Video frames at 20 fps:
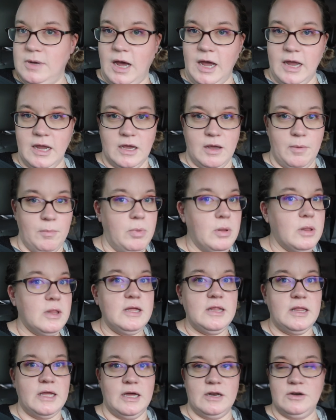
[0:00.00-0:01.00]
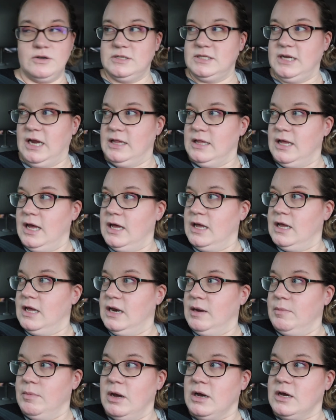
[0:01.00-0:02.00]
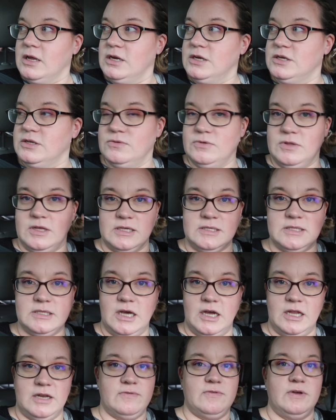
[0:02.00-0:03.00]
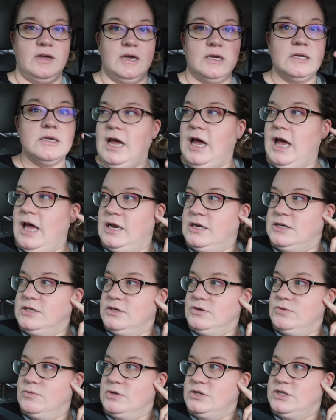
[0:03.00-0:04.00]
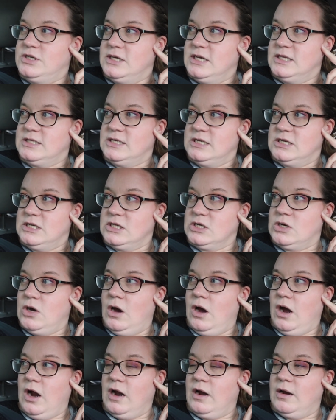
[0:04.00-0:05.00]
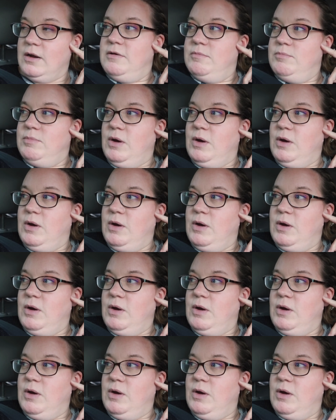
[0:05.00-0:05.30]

I completely understand that, and I'm not gonna do this kind of a attitude when she gets into the car.